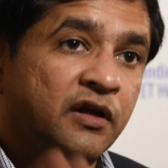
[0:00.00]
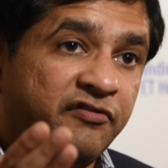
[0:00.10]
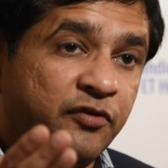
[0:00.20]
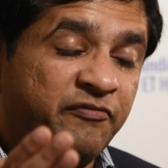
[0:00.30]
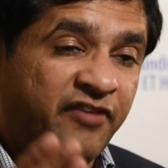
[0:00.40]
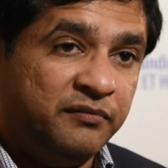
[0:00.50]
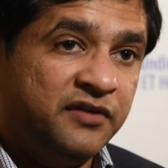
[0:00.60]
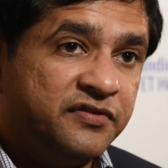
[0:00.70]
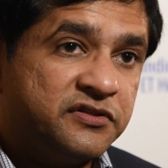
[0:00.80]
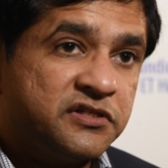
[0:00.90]
for
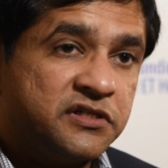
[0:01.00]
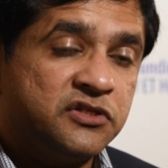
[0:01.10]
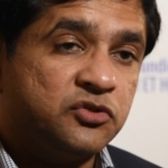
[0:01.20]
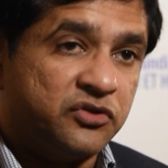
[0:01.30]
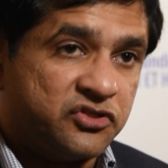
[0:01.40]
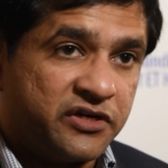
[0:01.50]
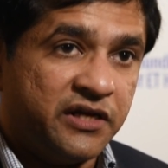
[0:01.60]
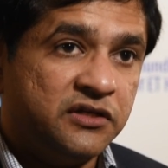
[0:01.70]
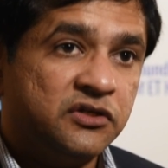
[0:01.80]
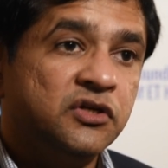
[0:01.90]
family physicians who are
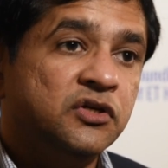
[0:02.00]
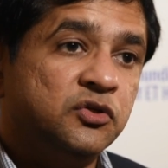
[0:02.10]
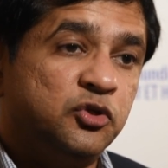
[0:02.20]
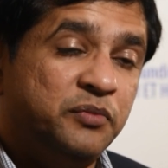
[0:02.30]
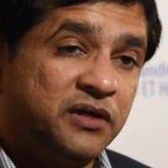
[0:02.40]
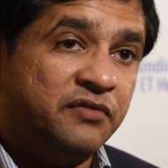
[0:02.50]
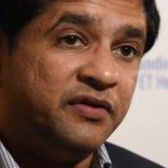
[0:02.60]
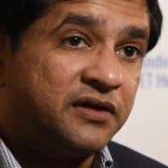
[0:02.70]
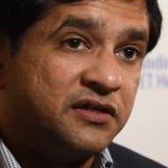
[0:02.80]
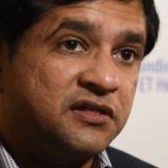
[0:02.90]
trained to be
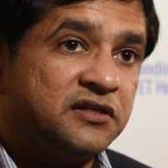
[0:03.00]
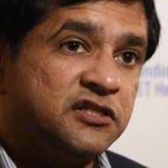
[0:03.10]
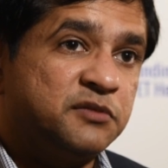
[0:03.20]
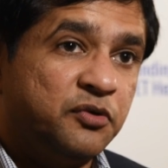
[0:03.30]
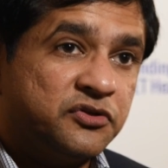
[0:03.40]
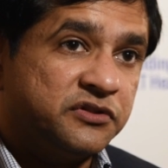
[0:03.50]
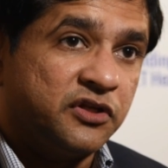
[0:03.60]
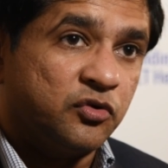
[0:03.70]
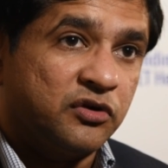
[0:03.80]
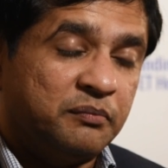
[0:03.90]
given consultants post in
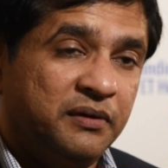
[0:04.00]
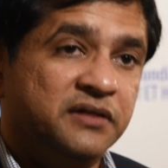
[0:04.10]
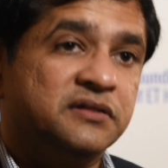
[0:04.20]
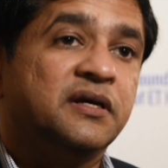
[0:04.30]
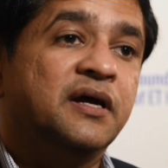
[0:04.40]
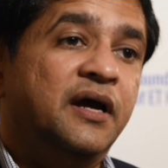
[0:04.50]
the rural place,